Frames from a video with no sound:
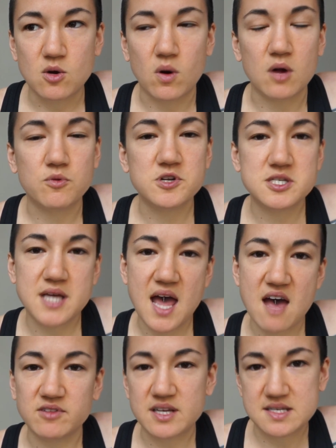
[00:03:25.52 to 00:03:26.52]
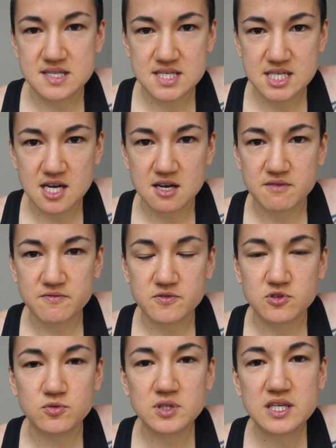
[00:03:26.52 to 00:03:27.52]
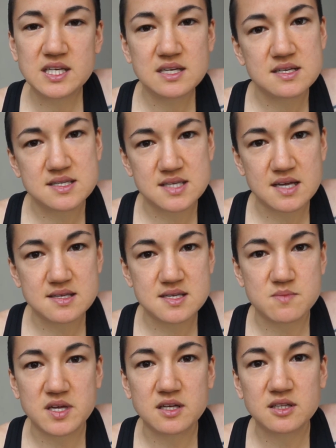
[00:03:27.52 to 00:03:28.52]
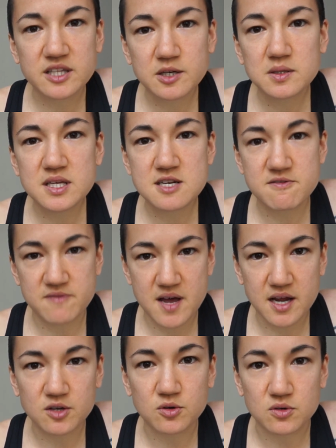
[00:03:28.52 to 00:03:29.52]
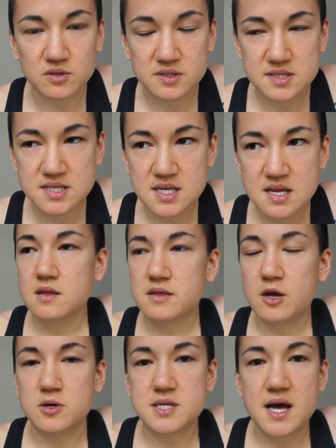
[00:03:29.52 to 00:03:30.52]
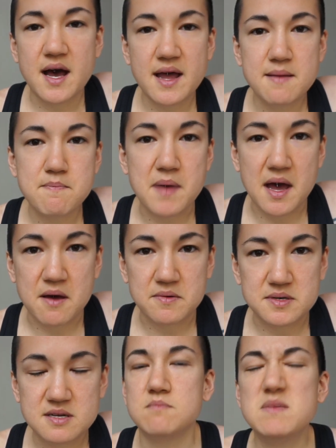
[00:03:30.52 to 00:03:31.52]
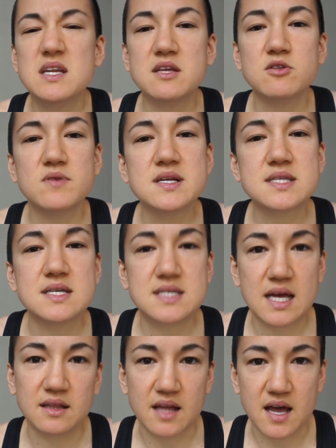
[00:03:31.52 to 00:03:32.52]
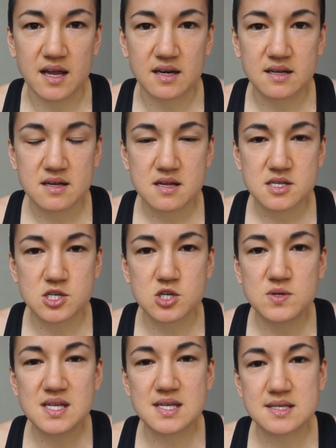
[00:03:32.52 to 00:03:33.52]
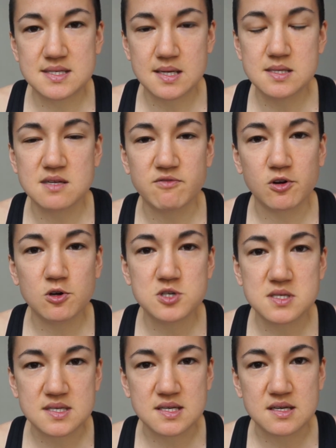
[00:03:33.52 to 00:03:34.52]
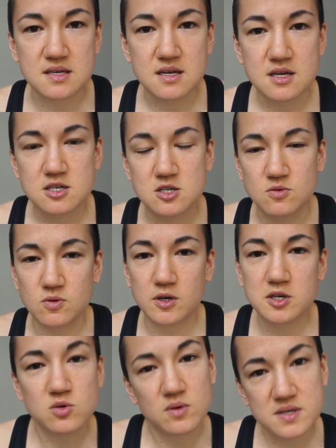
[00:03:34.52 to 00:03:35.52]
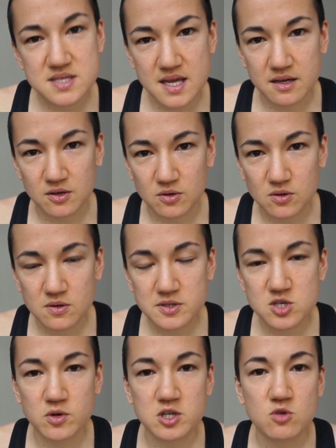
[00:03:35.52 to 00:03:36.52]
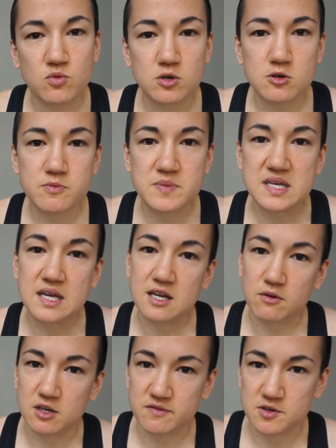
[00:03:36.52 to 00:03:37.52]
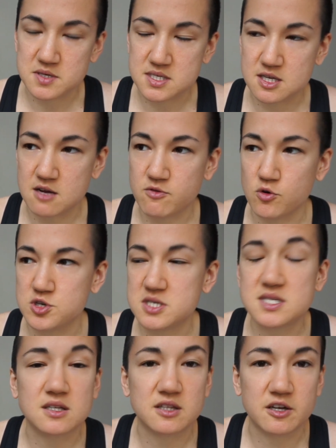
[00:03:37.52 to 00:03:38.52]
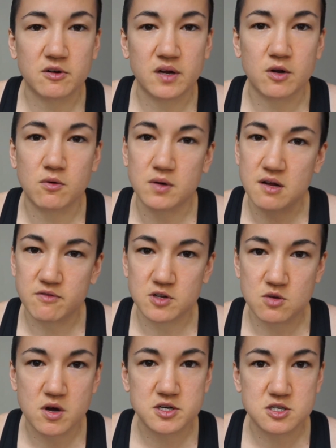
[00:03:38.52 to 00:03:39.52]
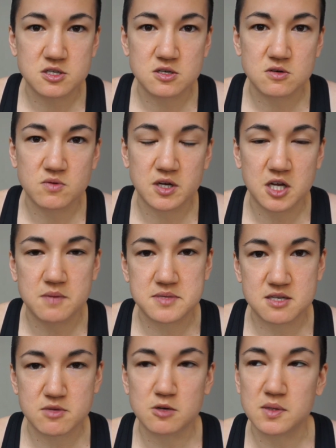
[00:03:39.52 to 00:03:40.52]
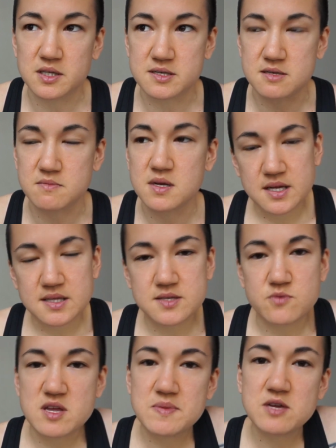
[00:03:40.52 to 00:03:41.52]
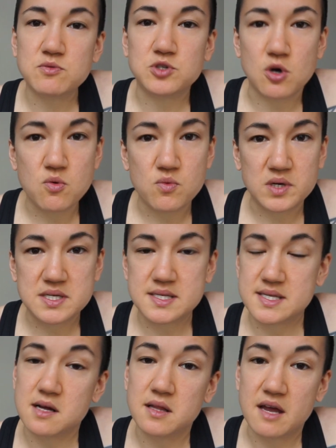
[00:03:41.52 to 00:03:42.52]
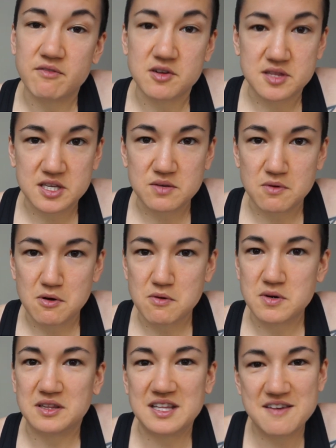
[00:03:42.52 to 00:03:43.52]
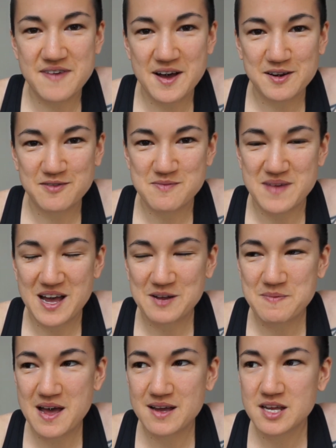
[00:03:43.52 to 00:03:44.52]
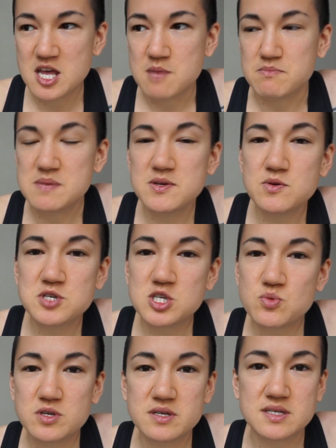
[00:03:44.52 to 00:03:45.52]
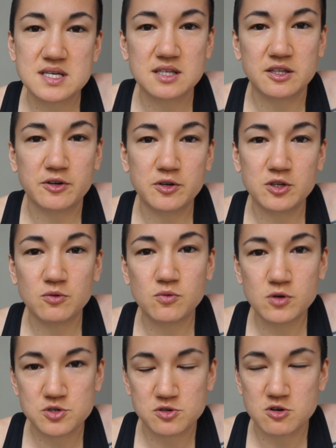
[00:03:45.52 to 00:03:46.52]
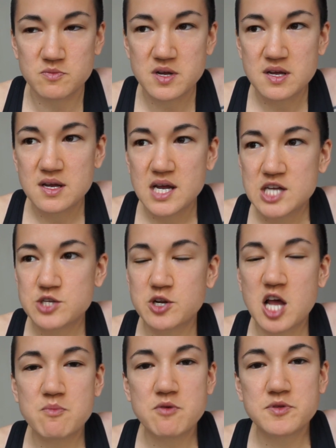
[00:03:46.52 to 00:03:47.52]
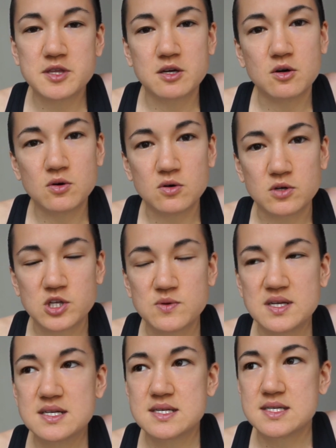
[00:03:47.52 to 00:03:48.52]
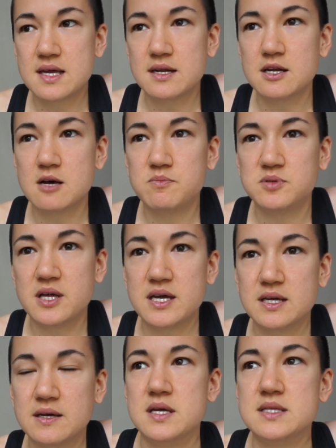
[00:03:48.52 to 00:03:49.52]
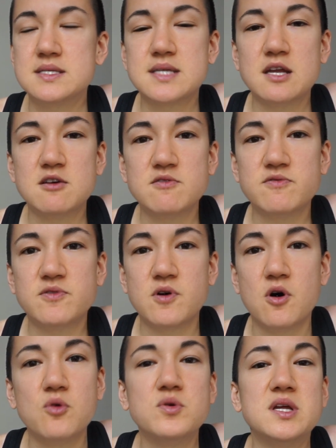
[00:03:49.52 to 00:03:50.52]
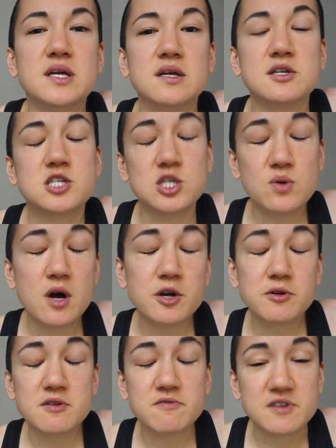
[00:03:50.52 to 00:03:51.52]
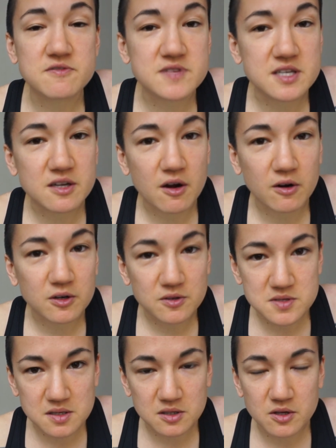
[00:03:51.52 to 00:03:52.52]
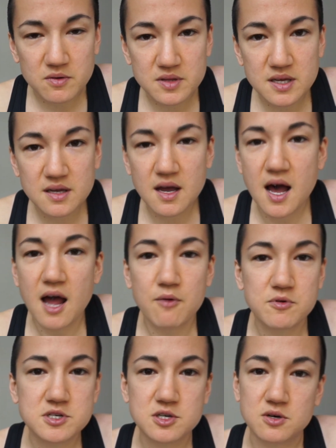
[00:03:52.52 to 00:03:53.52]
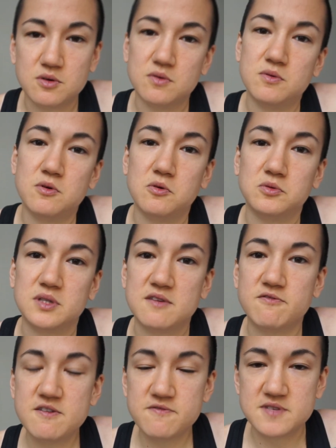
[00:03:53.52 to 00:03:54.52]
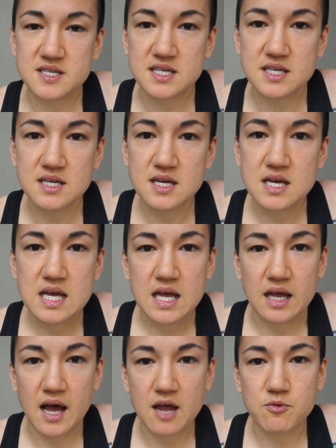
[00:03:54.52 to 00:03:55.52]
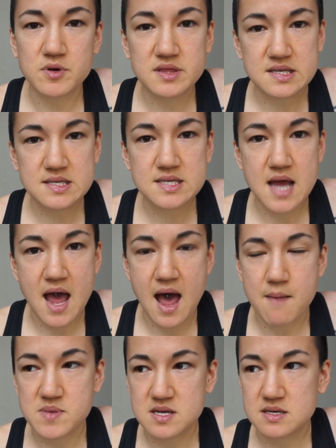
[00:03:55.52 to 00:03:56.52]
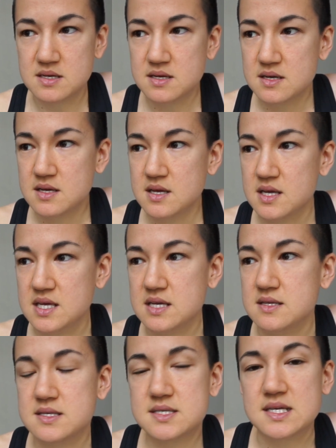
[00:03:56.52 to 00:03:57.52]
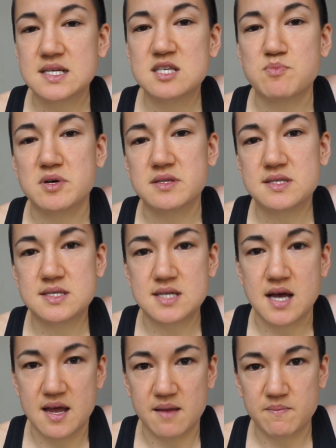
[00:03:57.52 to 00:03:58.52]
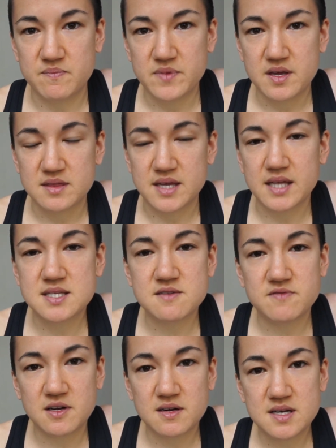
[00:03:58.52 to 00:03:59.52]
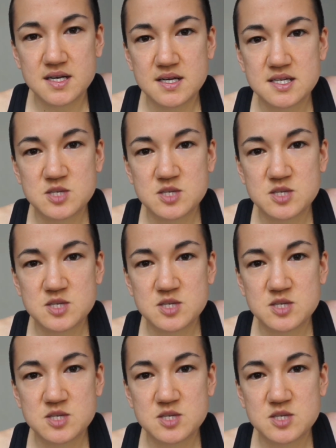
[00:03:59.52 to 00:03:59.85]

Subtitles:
or I want to have less stuff. You really need to set some like clearly defined goals that are time bound, meaning there is a deadline. So you need that sense of urgency to work towards that goal to where you will be getting rid of your stuff or just decluttering or whatever you want to do when it comes to minimalism. And so maybe you don't want to sell everything you own and live out of a backpack. Maybe you just want to declutter your wardrobe. So to come up with the goal, you need to set it up like, instead of owning 250 articles of clothing, I want to own only 50, and I want this to happen in 6 months' time. That's a very